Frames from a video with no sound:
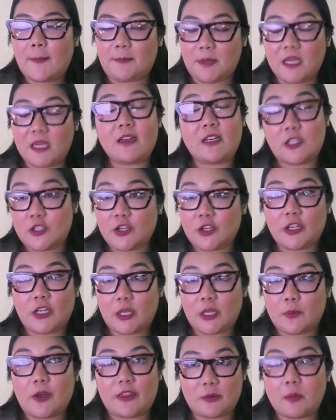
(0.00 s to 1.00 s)
be on a
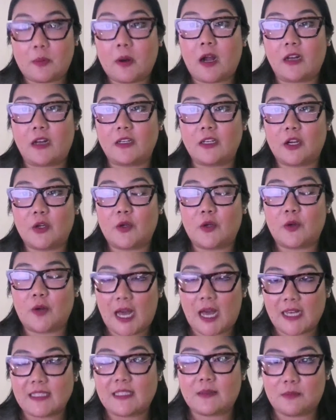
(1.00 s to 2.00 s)
journey with a partner who
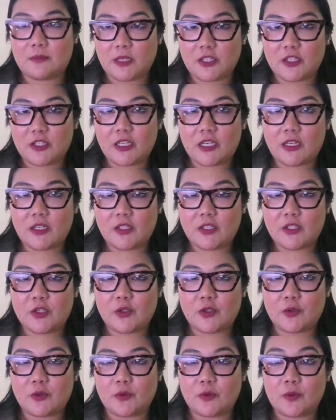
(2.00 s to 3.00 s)
has a mission
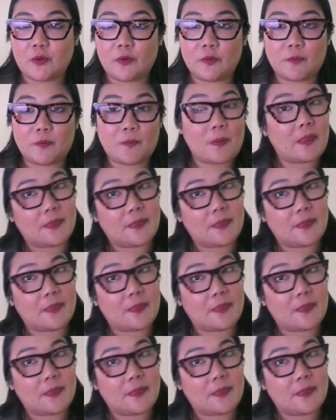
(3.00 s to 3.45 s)
to